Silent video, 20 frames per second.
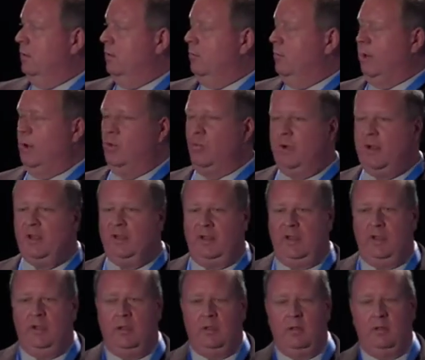But
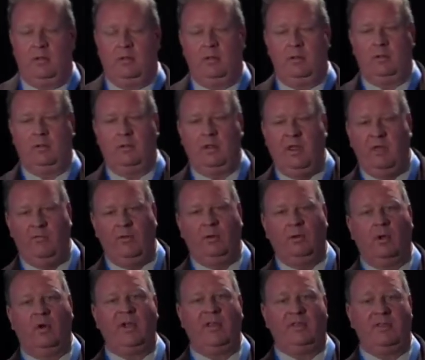really, if you
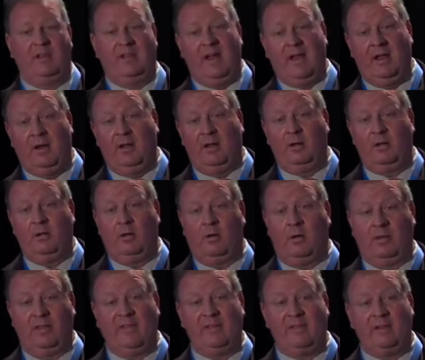look at the data
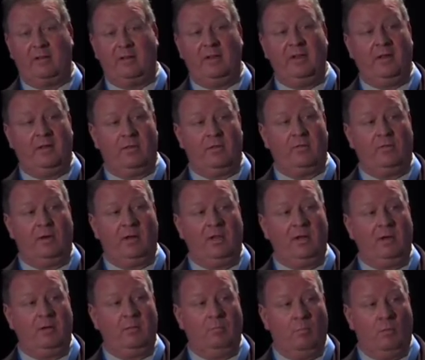holistically, it's
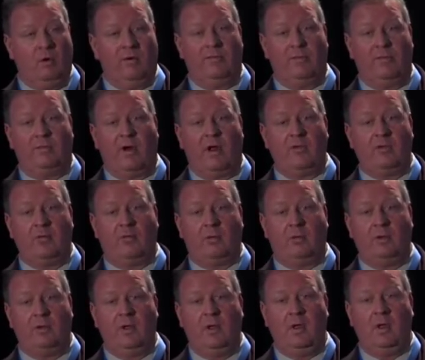really more of a
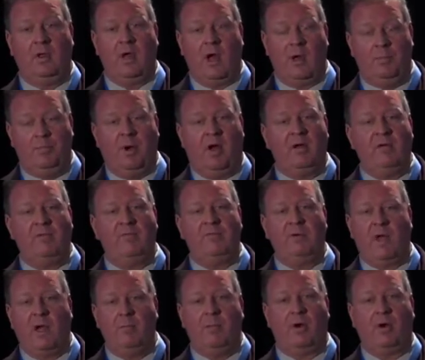threshold. Above
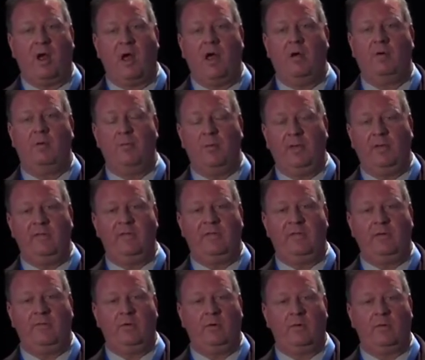about 100
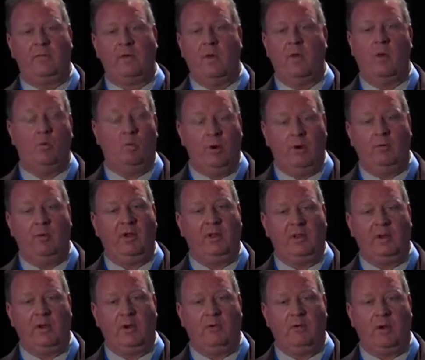millisieverts, we
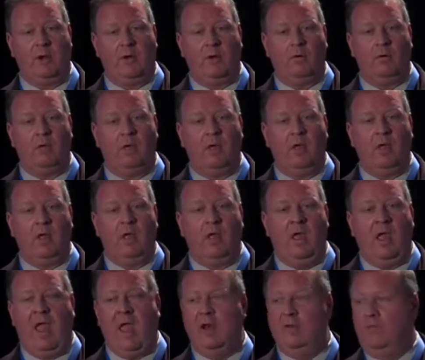really don't know.
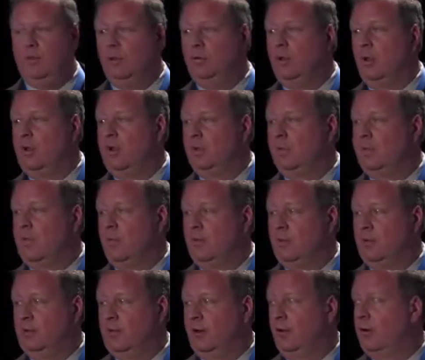And if you look at some of
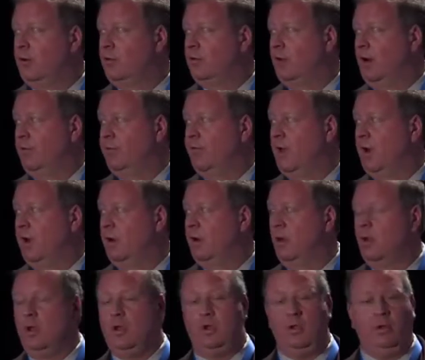the literature out there,
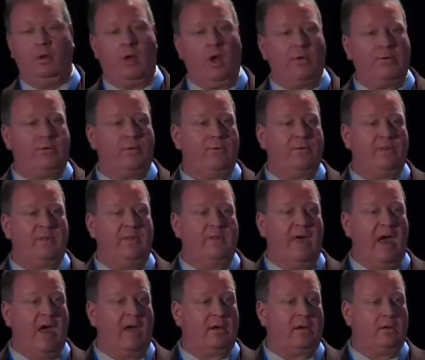you'll also see
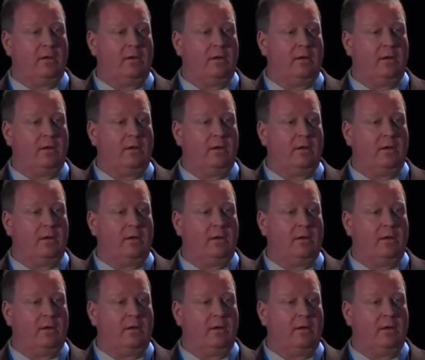that.